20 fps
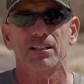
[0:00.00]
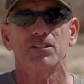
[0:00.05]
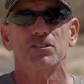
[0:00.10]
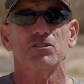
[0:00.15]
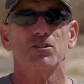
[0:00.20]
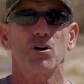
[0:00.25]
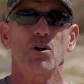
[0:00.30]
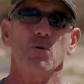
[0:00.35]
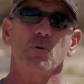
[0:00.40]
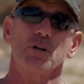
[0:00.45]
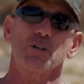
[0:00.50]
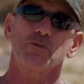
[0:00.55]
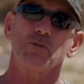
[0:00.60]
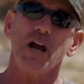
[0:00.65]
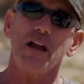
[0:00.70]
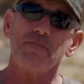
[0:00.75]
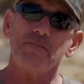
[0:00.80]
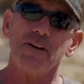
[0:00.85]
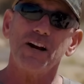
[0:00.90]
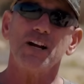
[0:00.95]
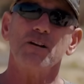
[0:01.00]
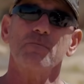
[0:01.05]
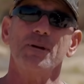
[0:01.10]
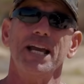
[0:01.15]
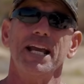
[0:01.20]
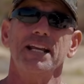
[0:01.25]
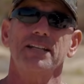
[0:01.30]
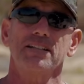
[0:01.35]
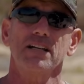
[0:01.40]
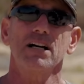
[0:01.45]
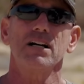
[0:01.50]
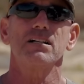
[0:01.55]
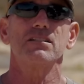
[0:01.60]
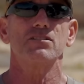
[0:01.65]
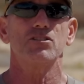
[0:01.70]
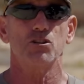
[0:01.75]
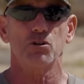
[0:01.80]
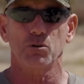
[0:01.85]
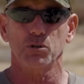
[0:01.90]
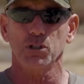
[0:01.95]
So what Dry Fire Mag does
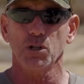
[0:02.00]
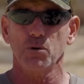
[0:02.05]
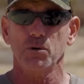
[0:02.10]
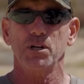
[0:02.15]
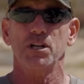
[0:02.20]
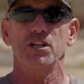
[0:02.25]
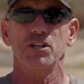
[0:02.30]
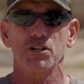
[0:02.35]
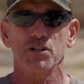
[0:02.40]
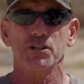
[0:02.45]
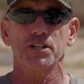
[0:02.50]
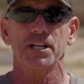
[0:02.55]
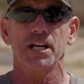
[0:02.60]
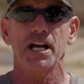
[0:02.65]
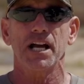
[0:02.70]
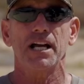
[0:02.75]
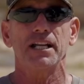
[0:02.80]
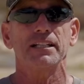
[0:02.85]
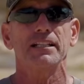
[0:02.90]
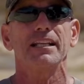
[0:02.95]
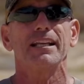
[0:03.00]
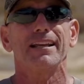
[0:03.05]
is you can load it into your gun